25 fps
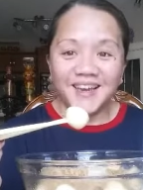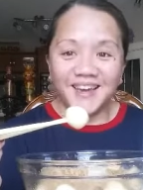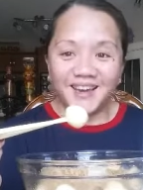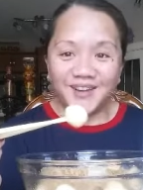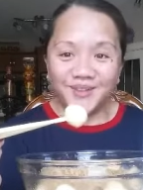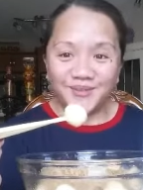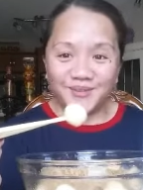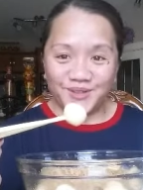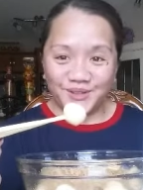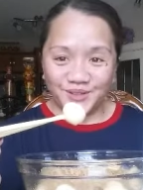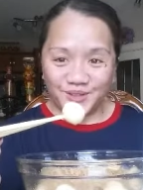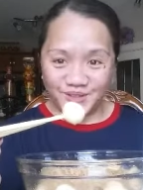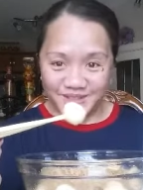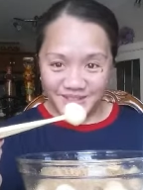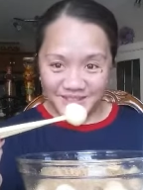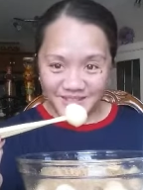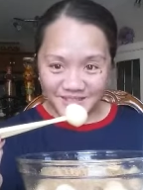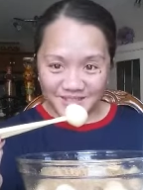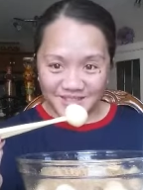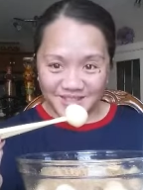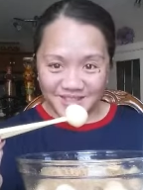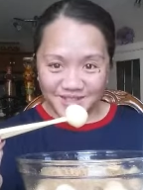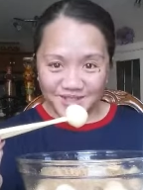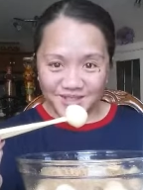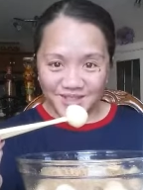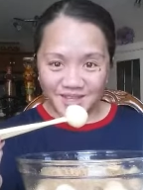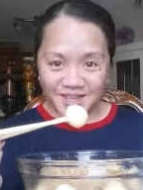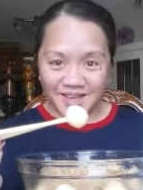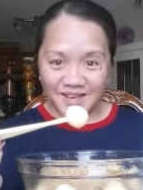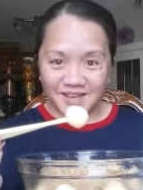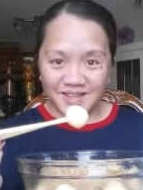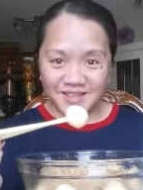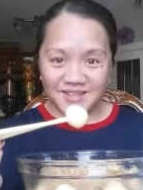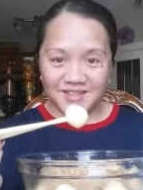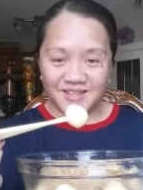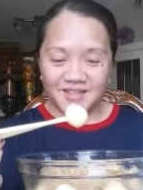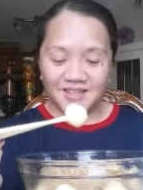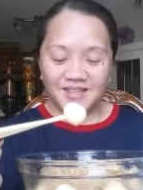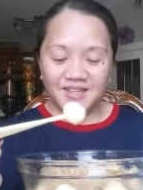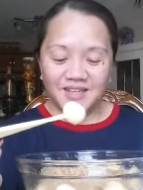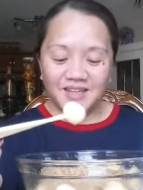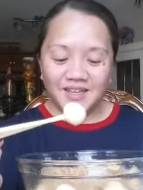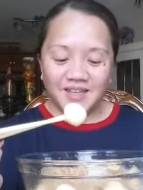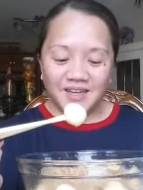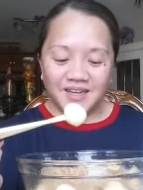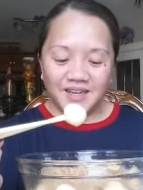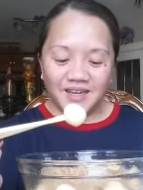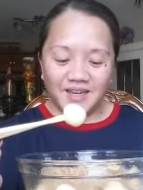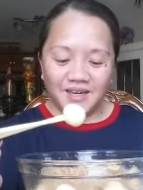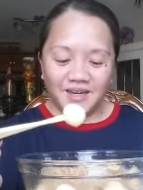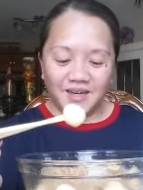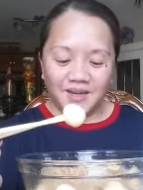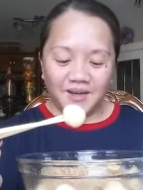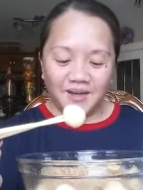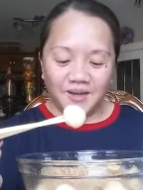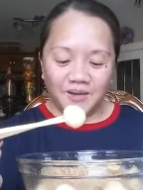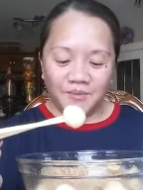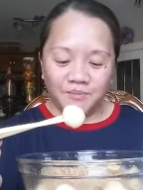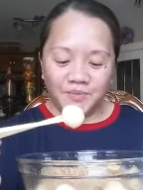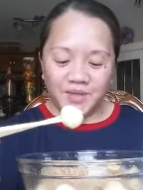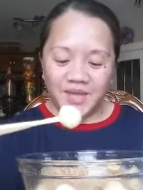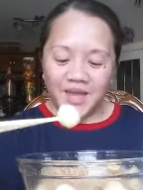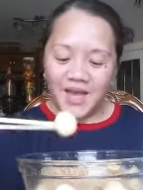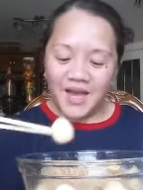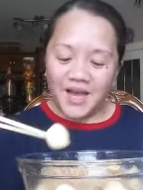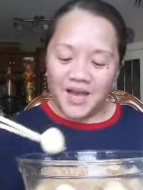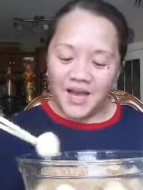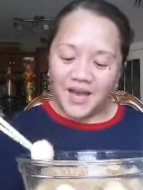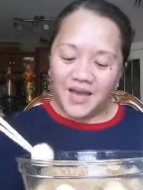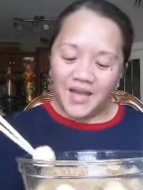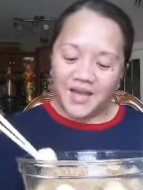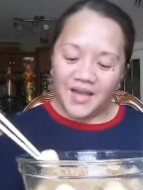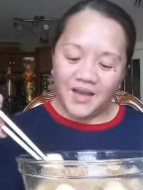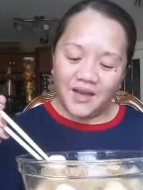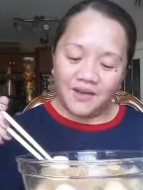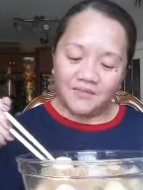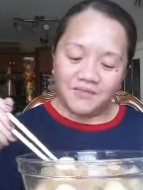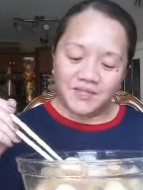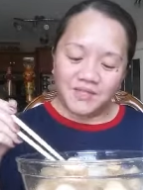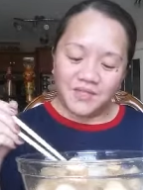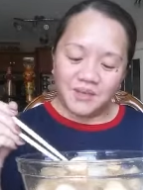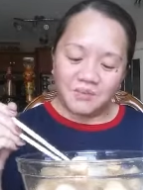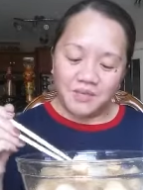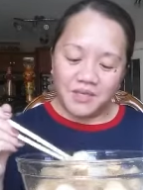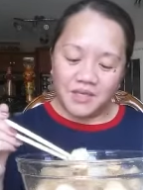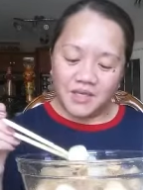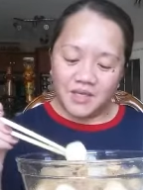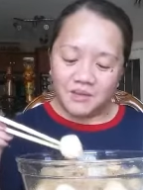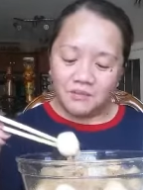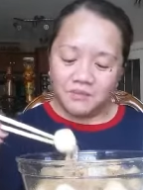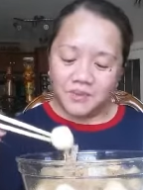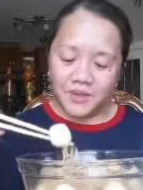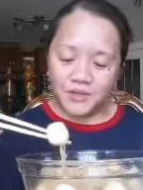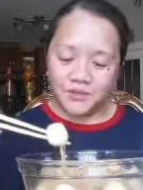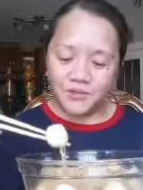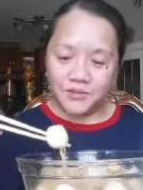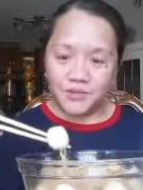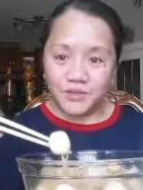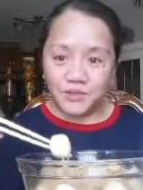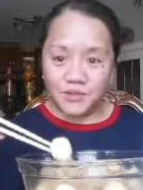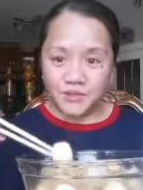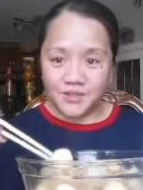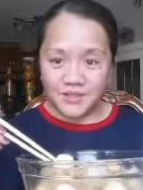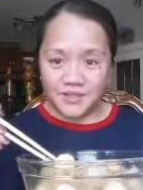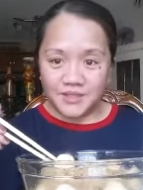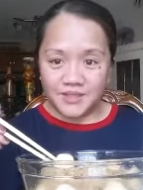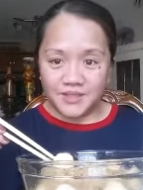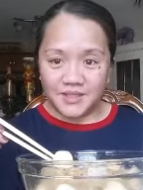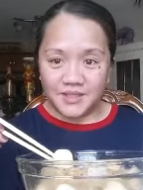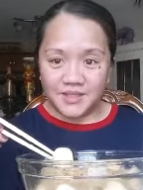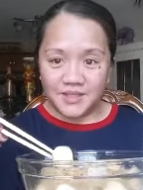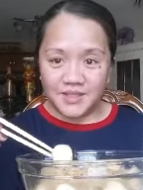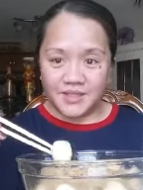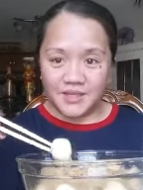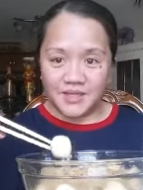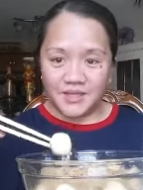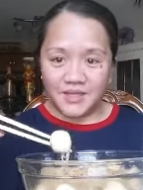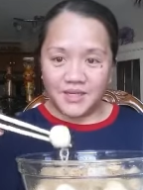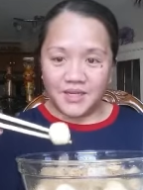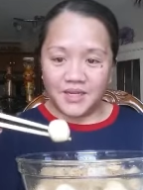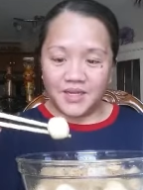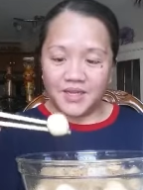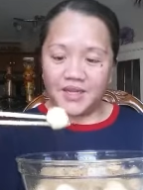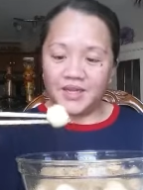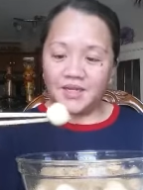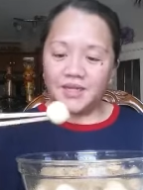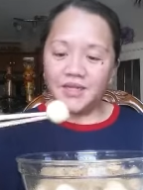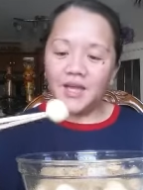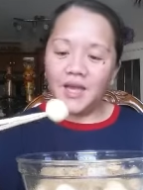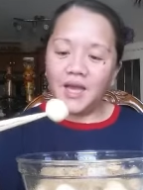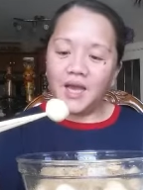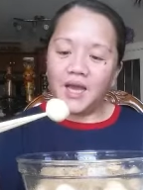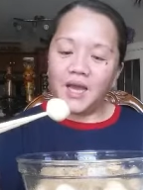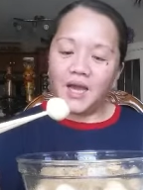And we're gonna eat together. Um, yeah, I have some Ichiban noodles here and